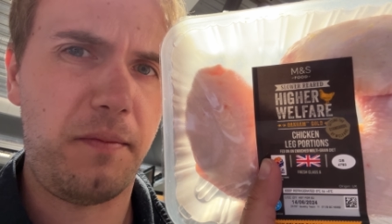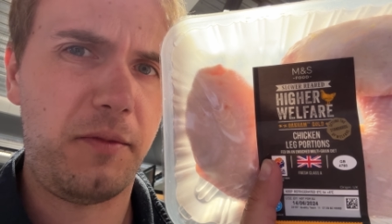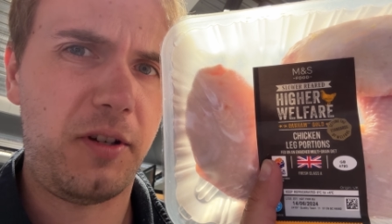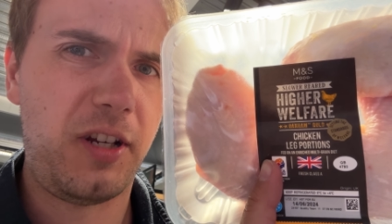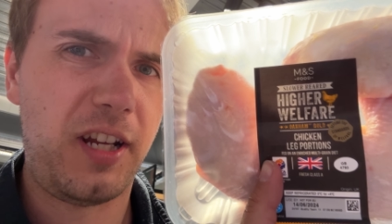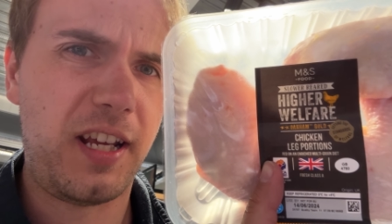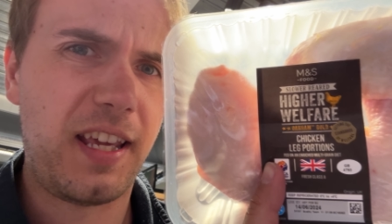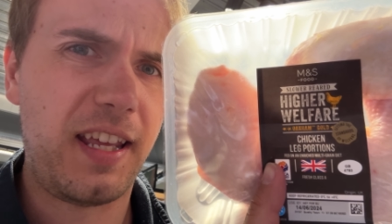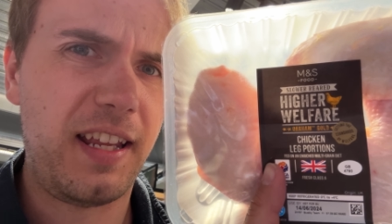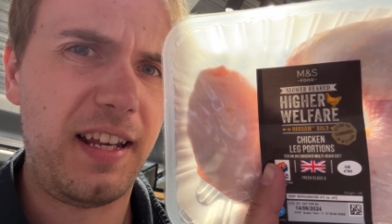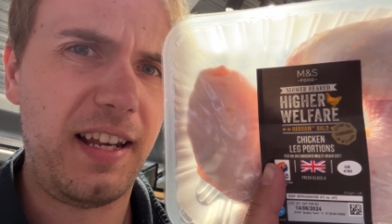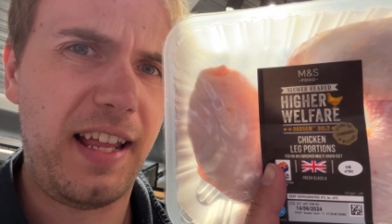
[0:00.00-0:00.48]

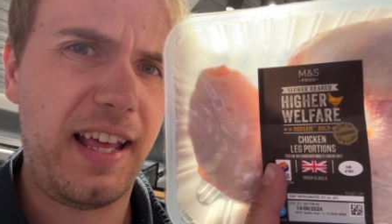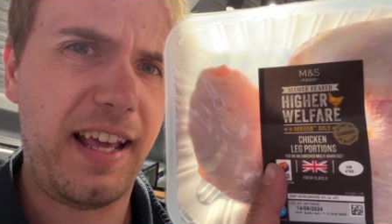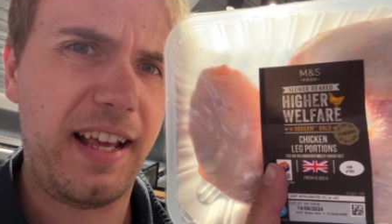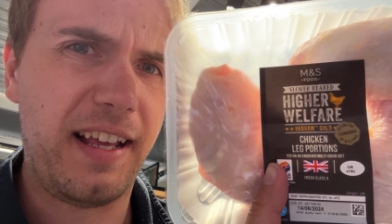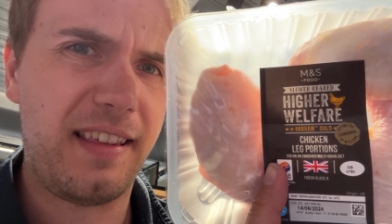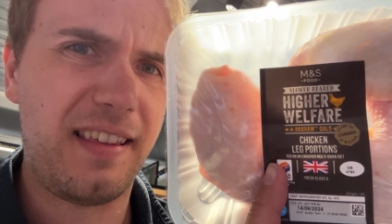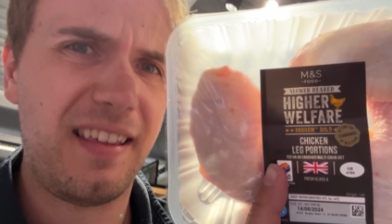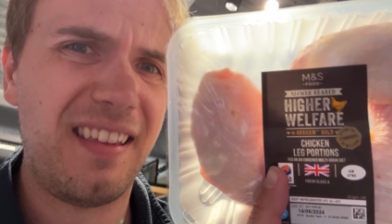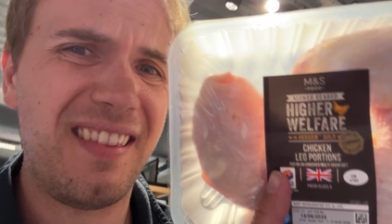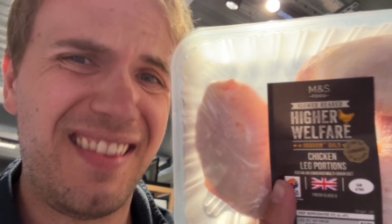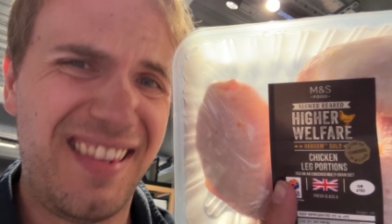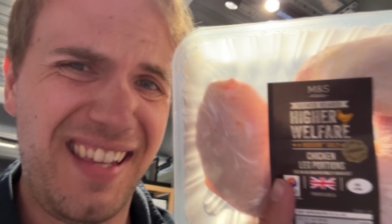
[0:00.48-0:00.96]
chicken legs.
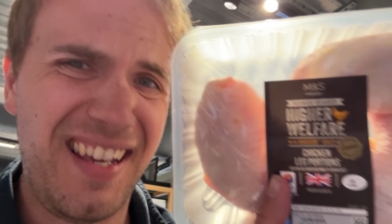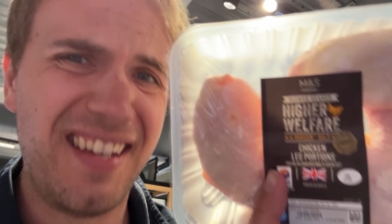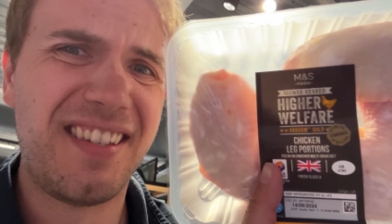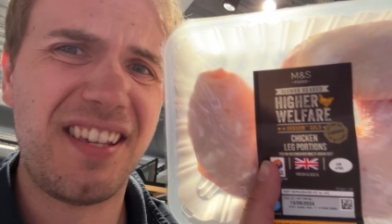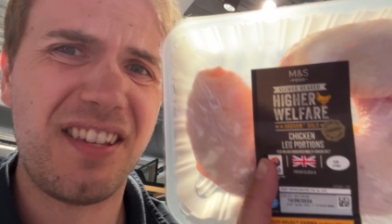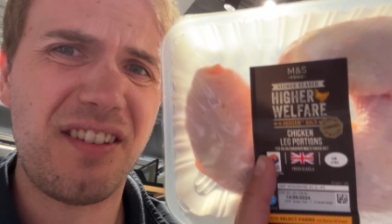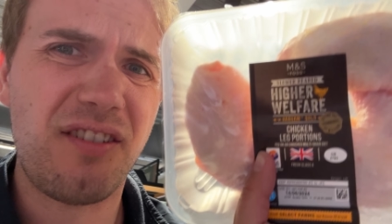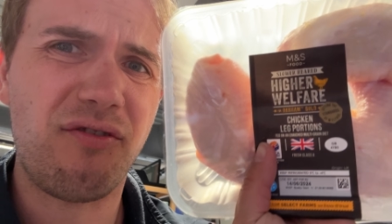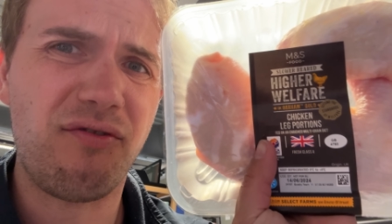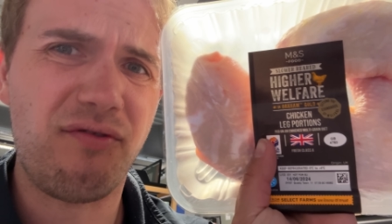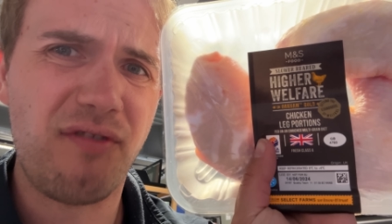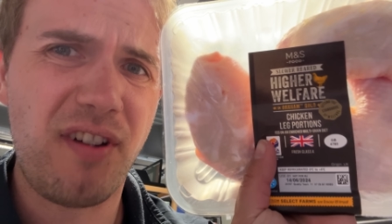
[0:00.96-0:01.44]
This is
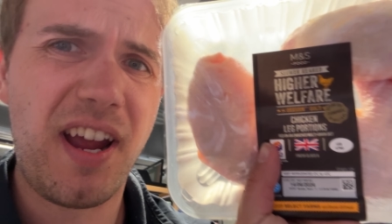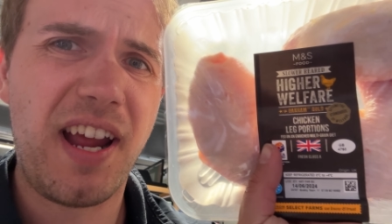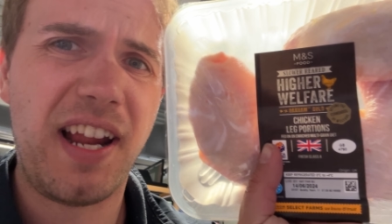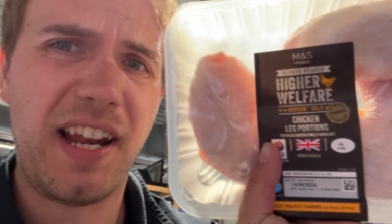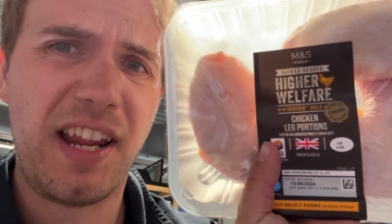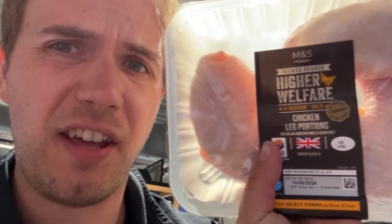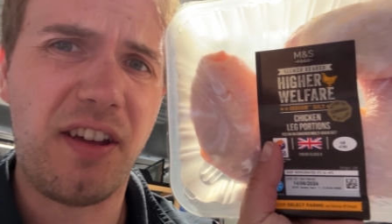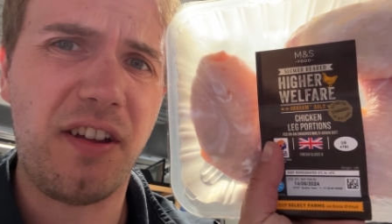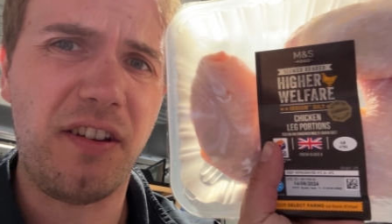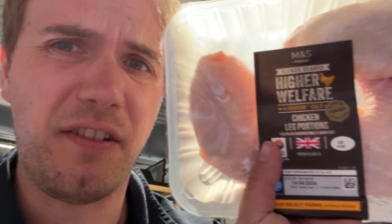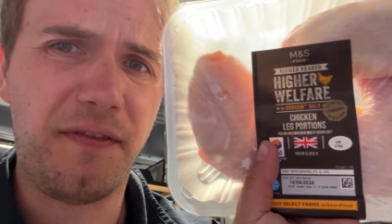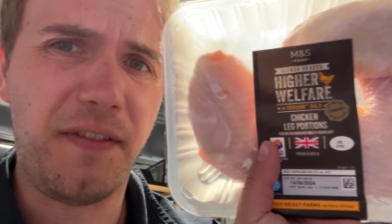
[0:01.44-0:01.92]
a really
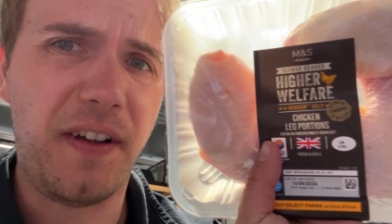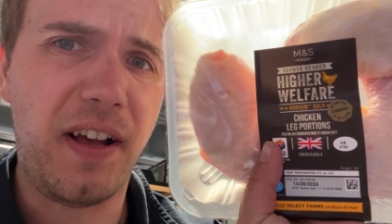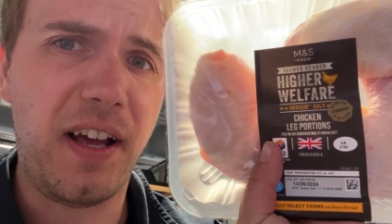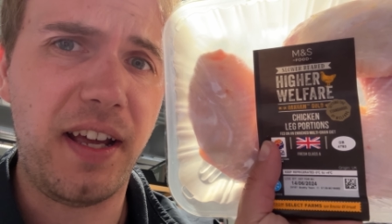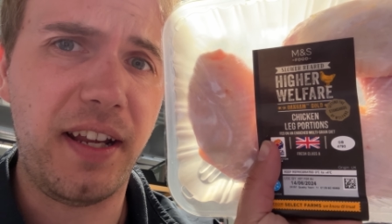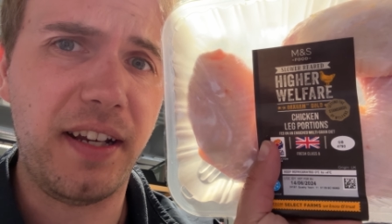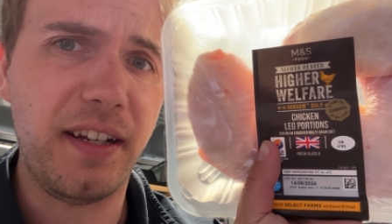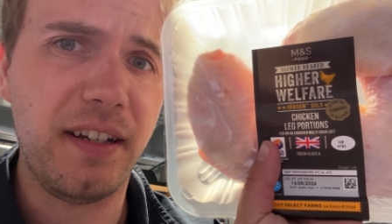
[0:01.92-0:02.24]
good find.